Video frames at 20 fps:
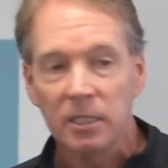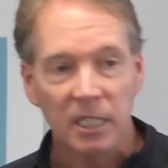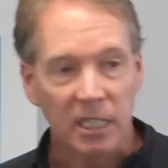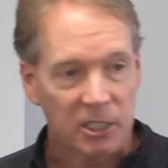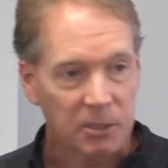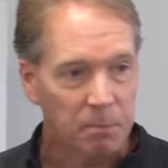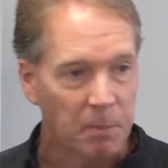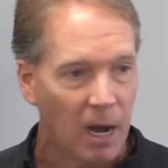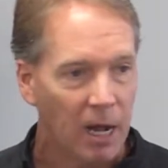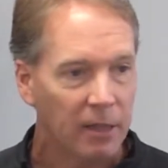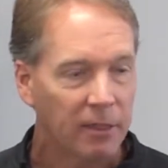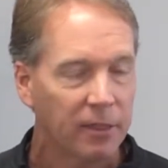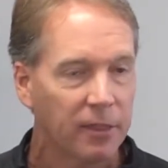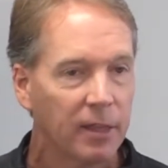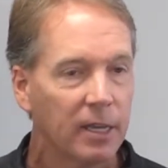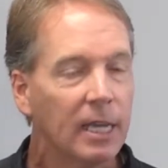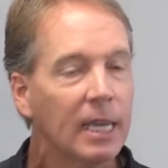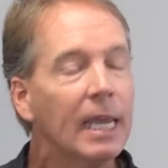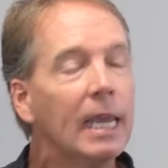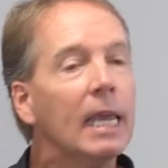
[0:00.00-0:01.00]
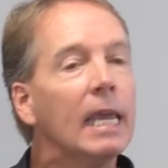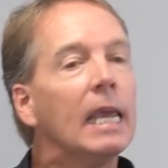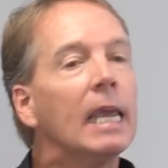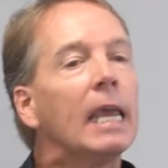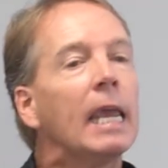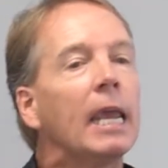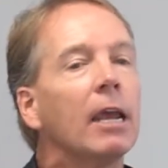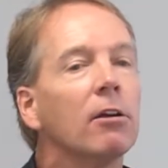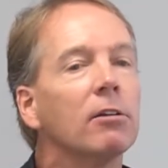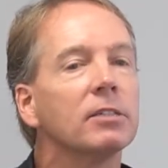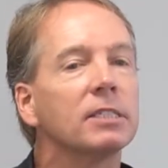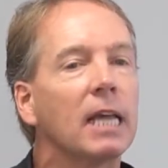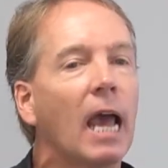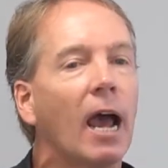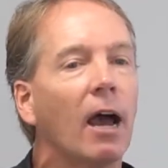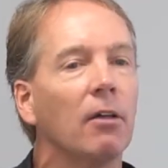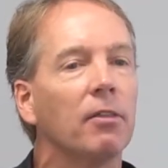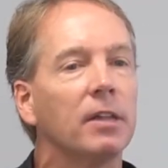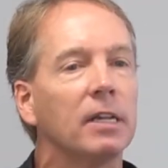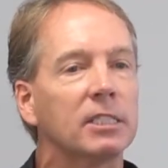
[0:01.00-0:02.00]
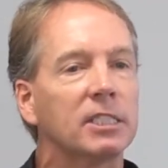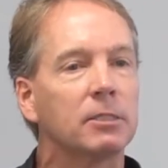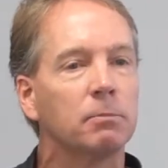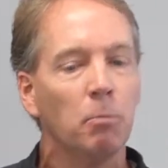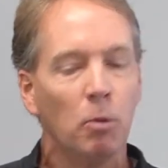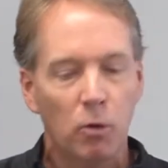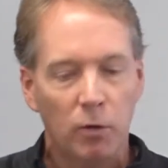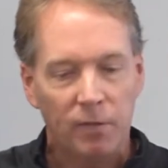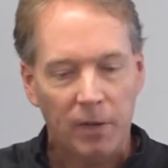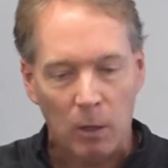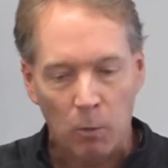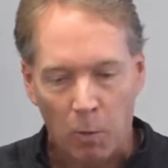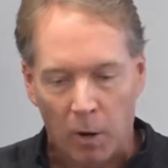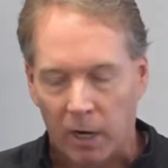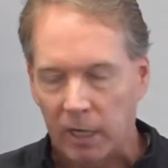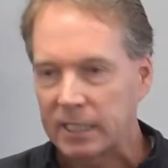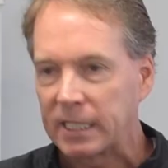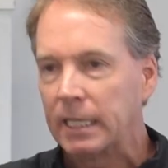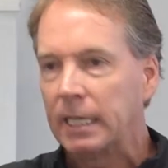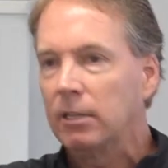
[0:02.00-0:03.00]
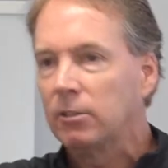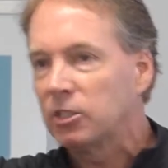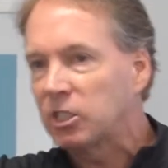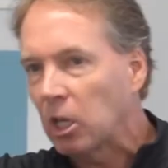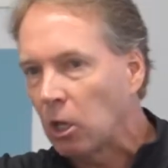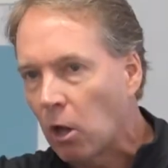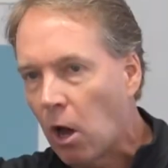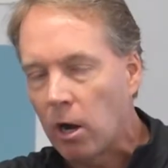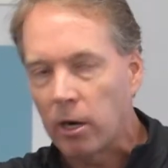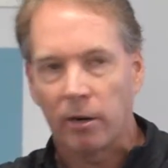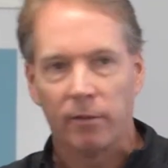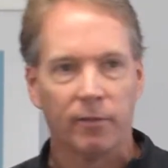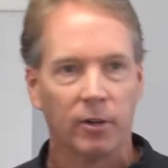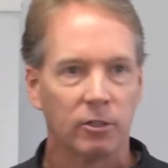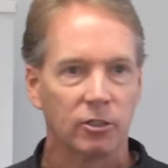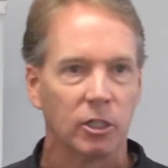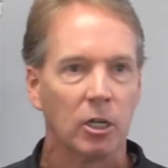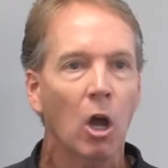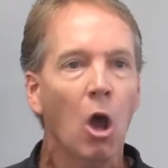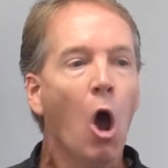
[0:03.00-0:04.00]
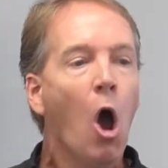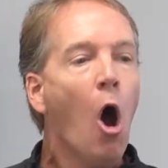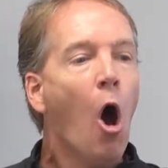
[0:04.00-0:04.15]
this month. Here's how this movie works, and here's the longer version.